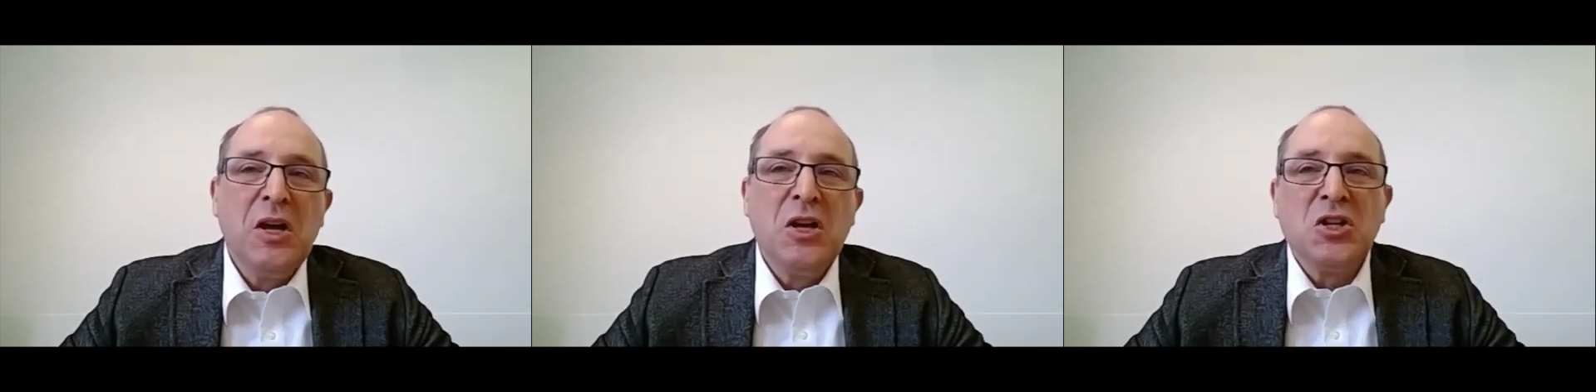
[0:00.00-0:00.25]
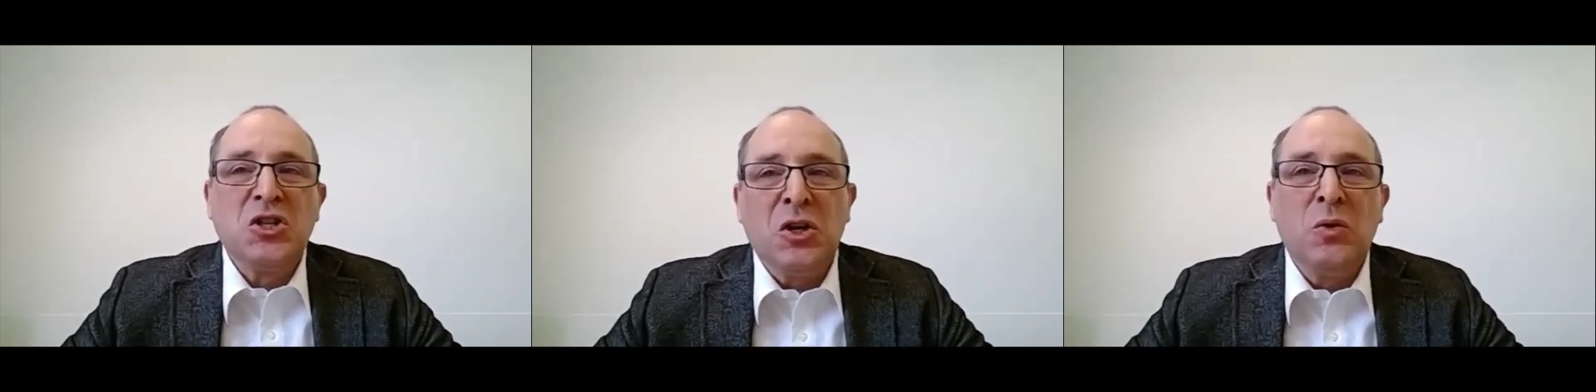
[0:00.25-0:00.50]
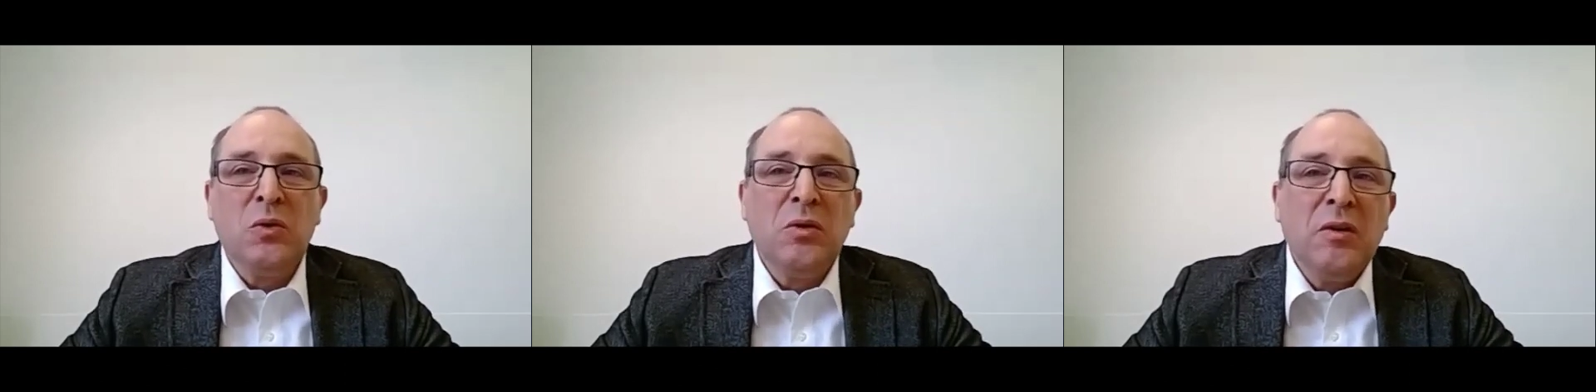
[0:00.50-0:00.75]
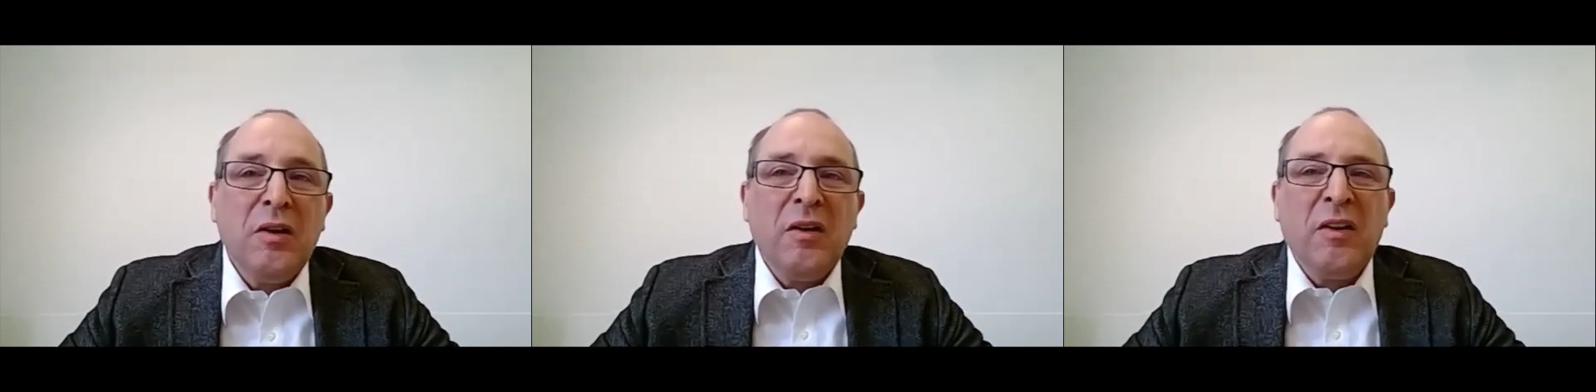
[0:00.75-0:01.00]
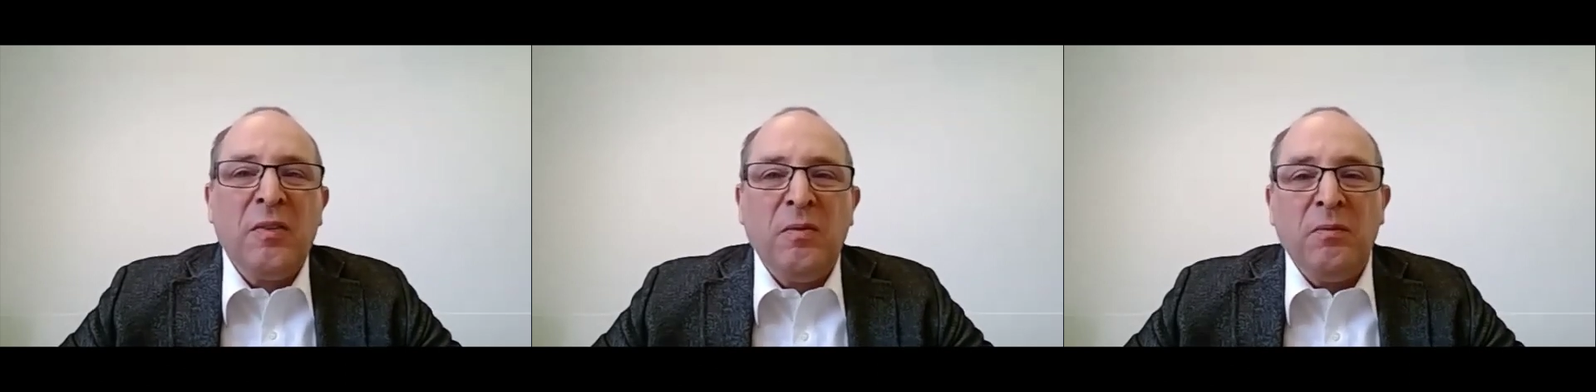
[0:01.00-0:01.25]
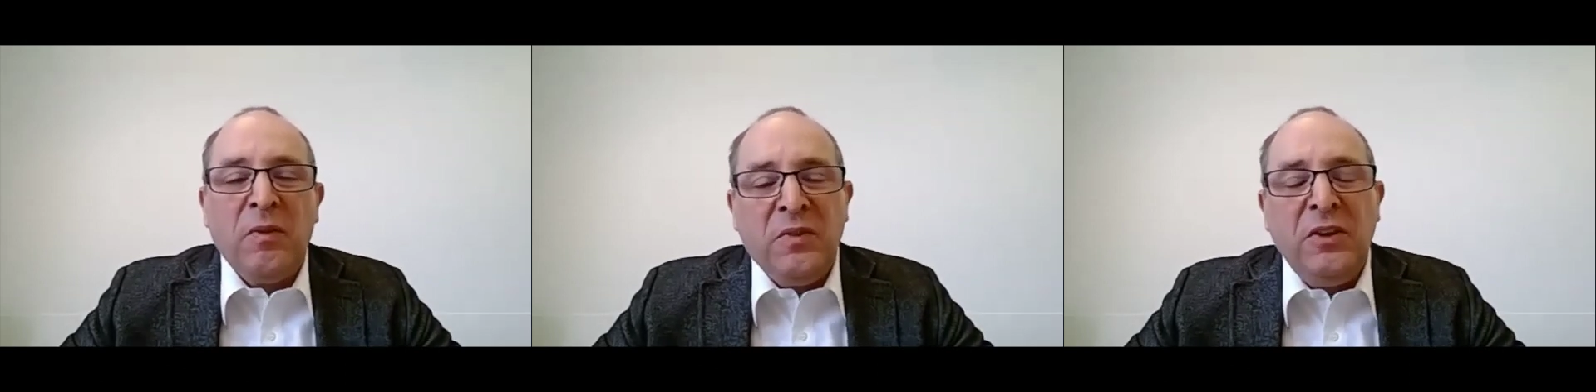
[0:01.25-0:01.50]
So
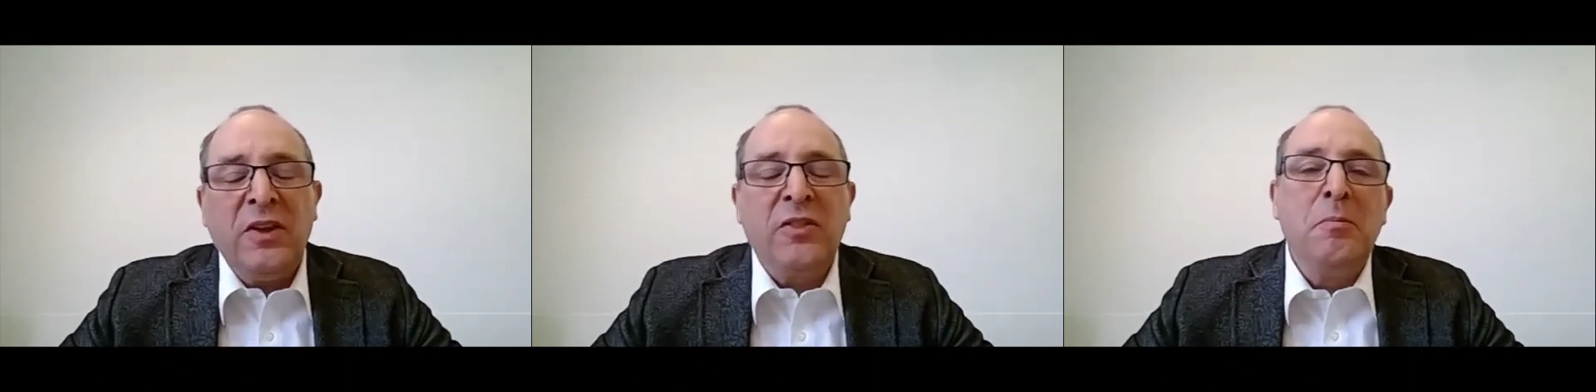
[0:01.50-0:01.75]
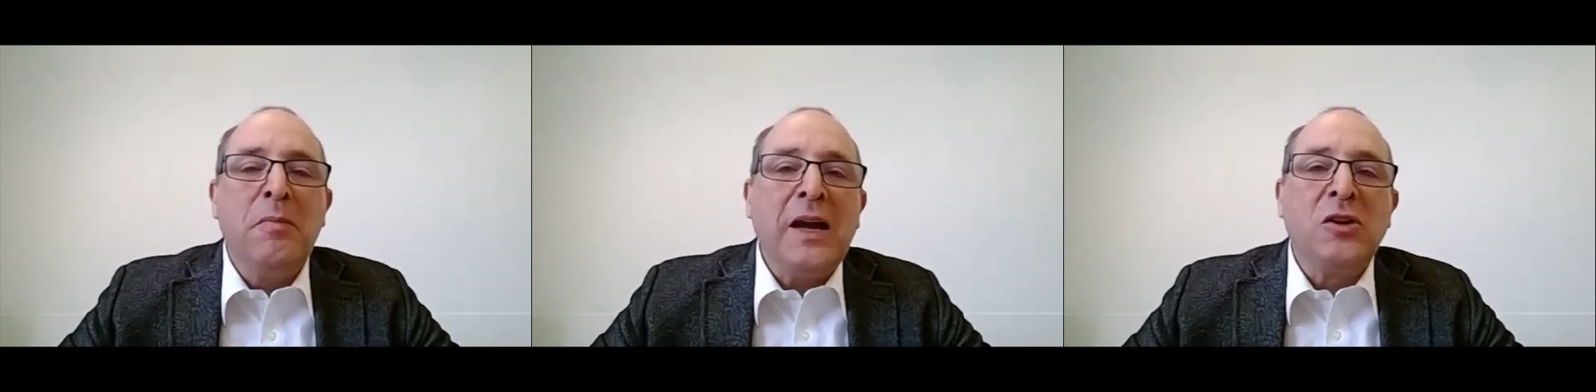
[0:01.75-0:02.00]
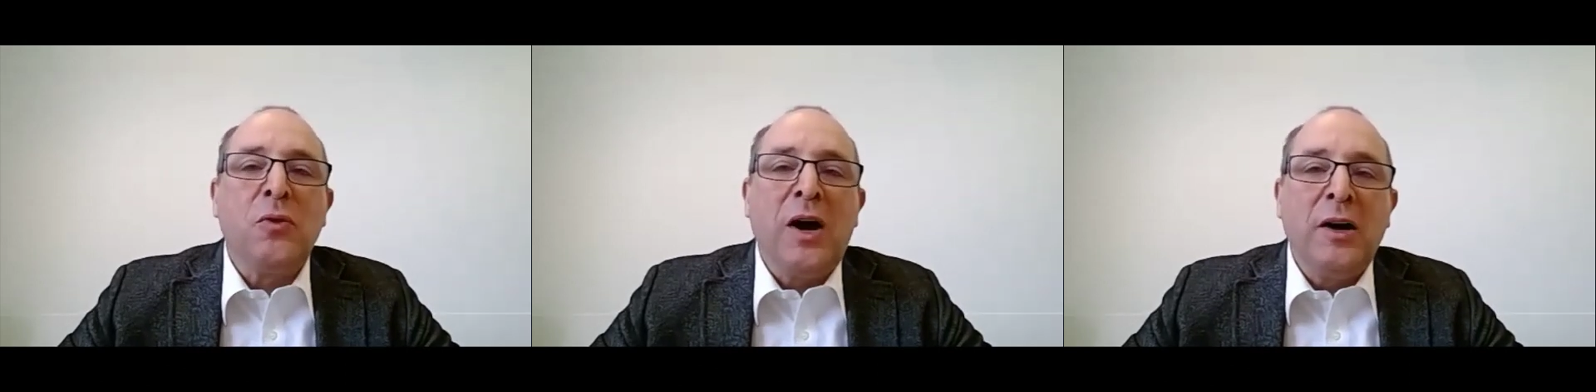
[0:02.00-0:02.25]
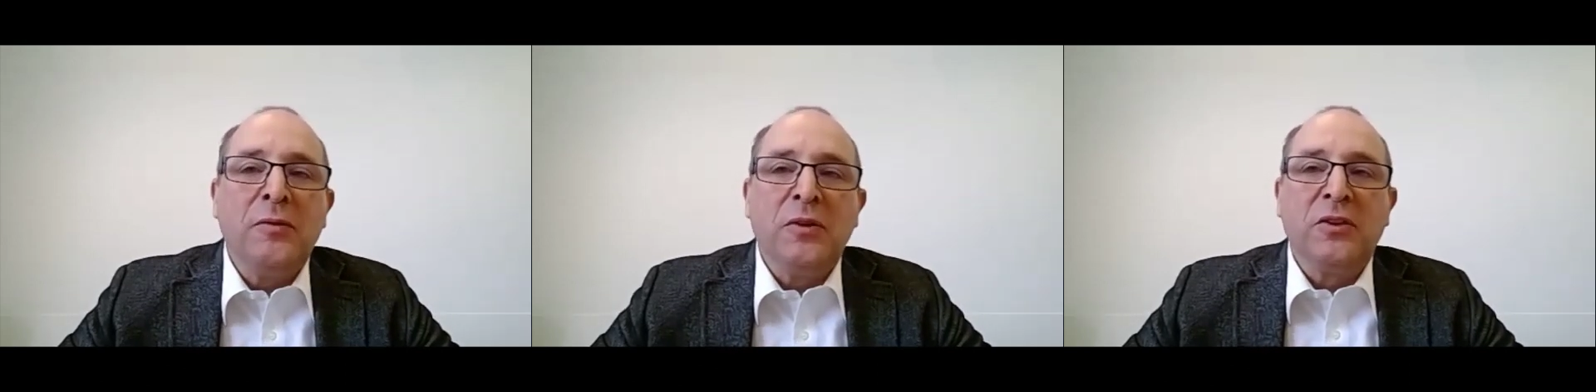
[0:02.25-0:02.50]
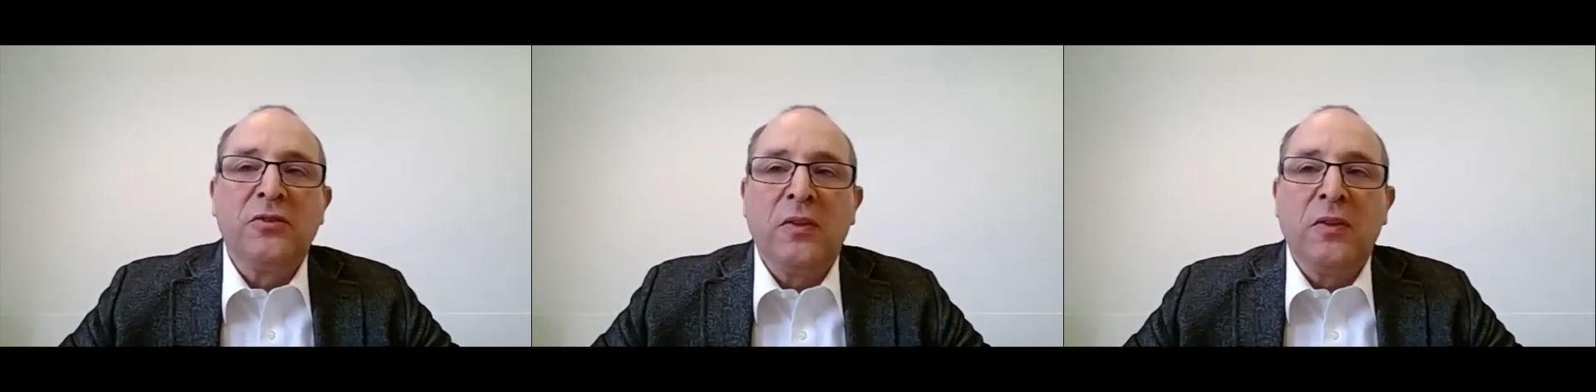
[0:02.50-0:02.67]
these are the main drivers: